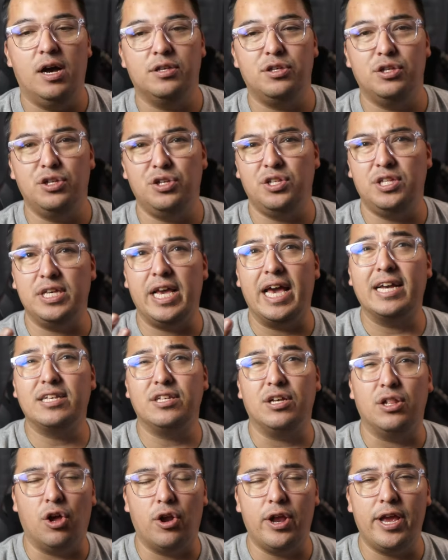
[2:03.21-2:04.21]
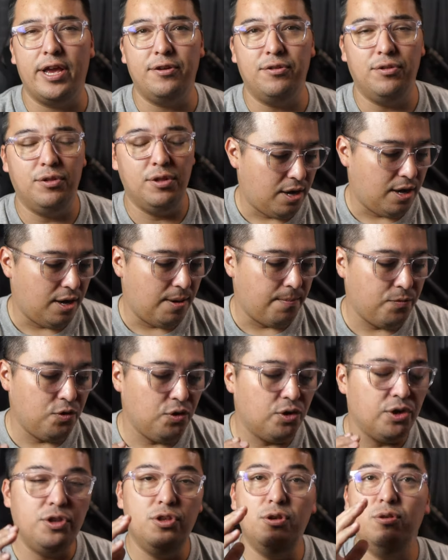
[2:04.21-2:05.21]
uh, such as the XLR handle, um, you
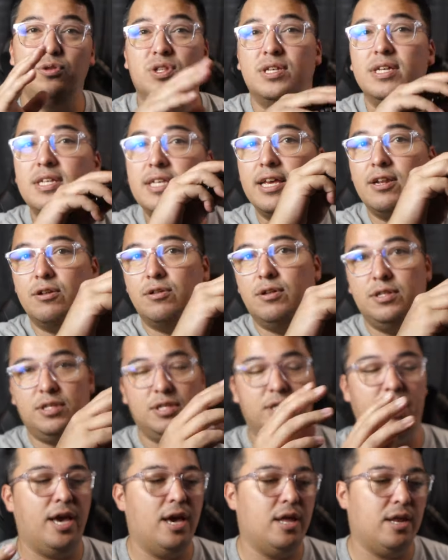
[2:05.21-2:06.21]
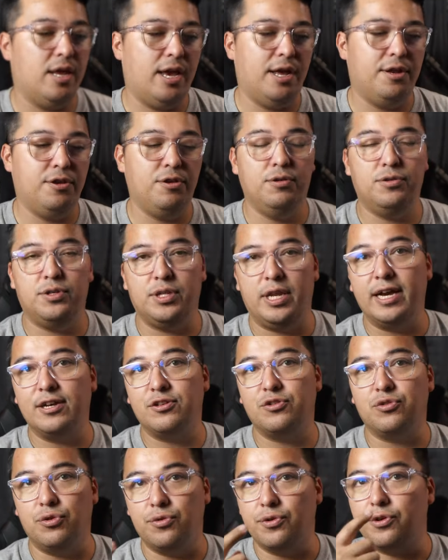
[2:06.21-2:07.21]
can use this handle instead and use an
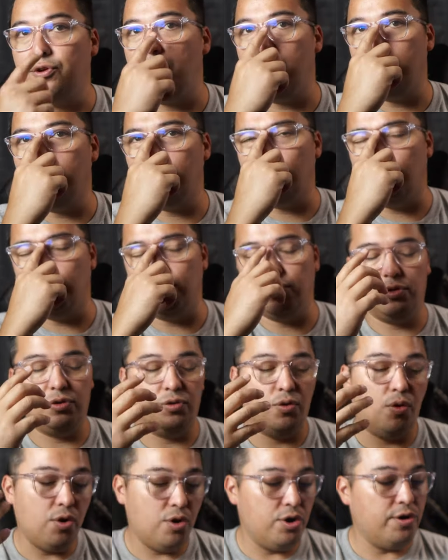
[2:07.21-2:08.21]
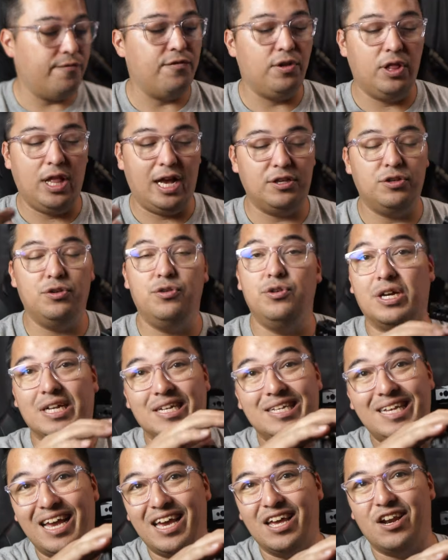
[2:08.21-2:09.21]
external recording source. Or if you like to, you can
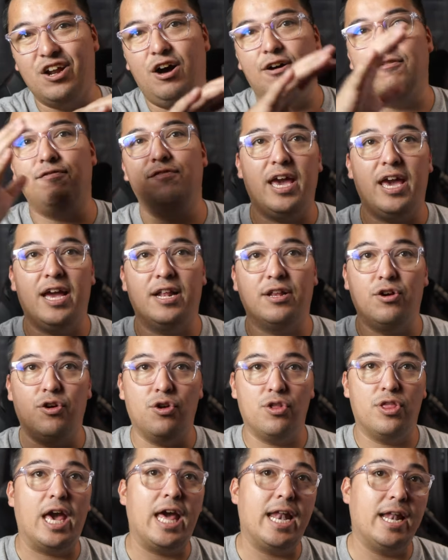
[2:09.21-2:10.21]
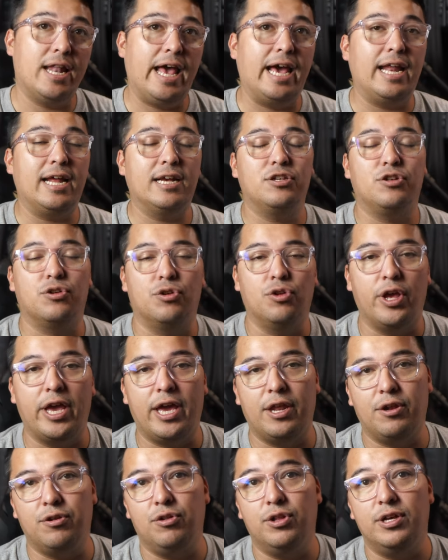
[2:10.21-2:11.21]
take it off and go to that, that external
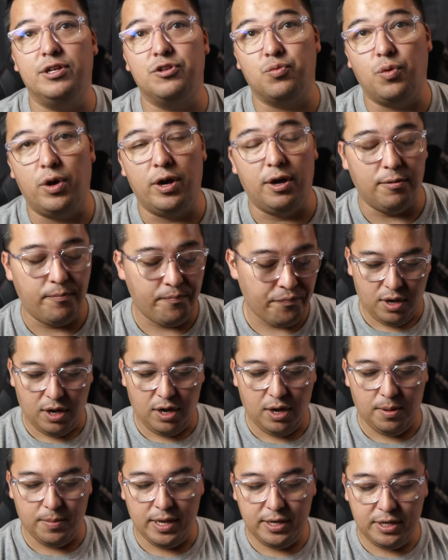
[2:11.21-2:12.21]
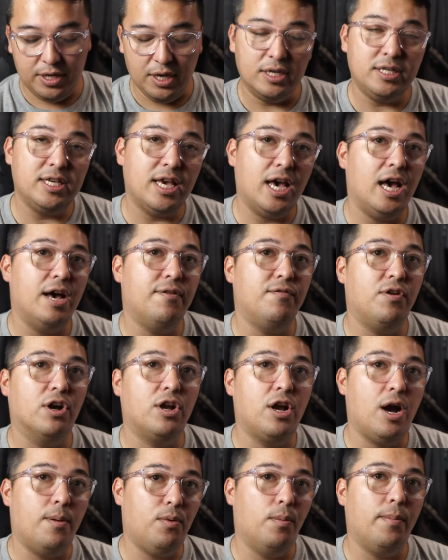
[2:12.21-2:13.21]
handle as well. Um, it does have a
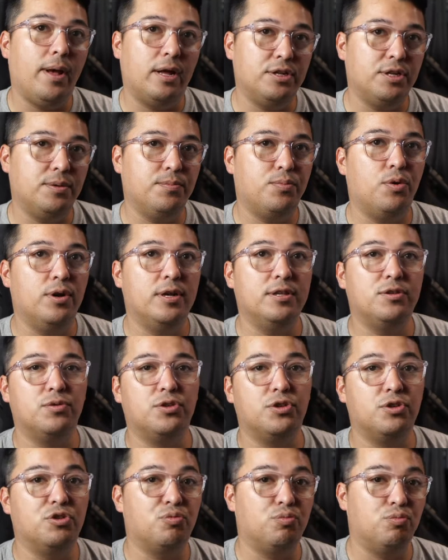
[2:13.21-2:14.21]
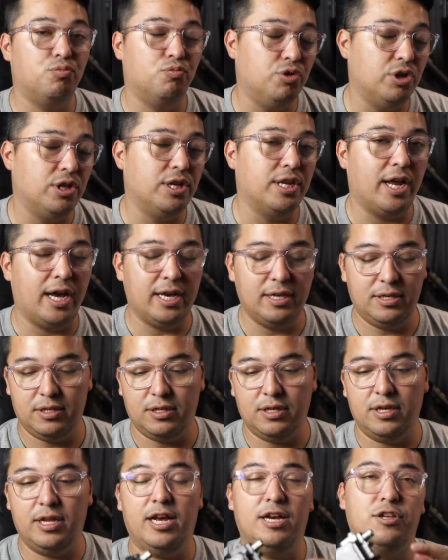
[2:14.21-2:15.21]
couple mounting points, which is really nice.
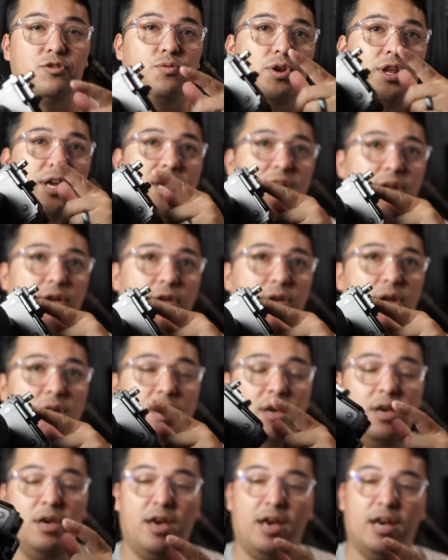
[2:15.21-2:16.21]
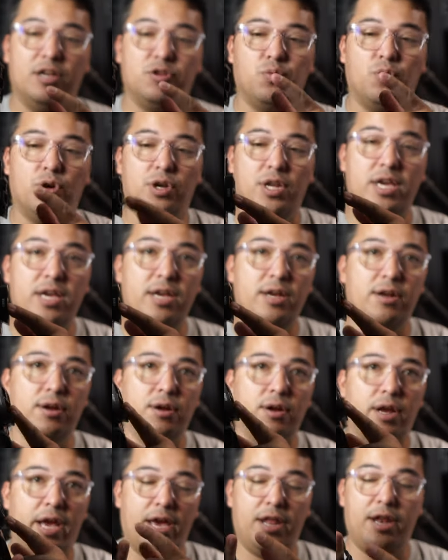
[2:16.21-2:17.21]
It has one here, has one
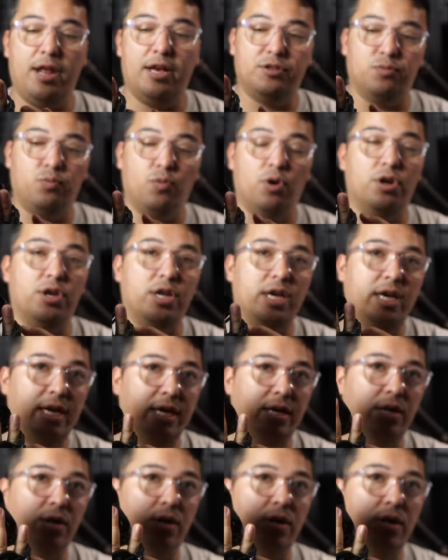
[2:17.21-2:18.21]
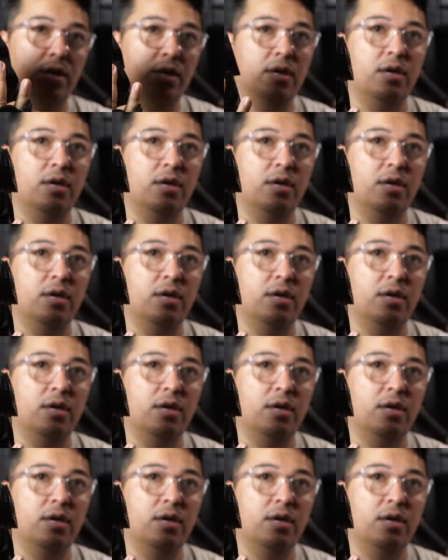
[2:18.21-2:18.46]
here, and has one here